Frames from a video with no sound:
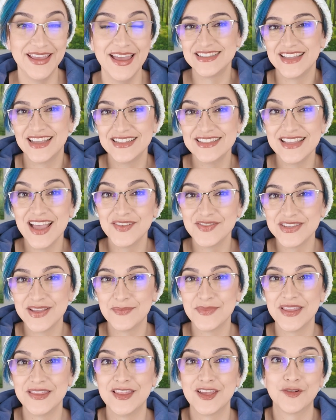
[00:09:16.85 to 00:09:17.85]
It's nice to have
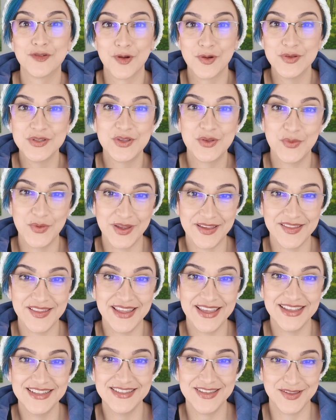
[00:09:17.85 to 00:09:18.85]
something that grows
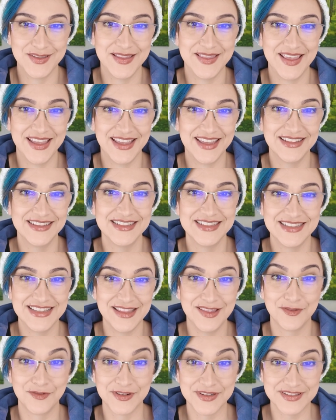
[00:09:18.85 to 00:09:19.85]
quickly so that they can
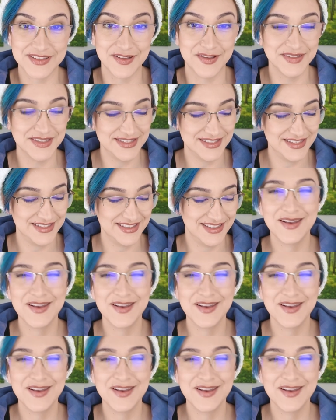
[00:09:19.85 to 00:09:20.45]
see the results.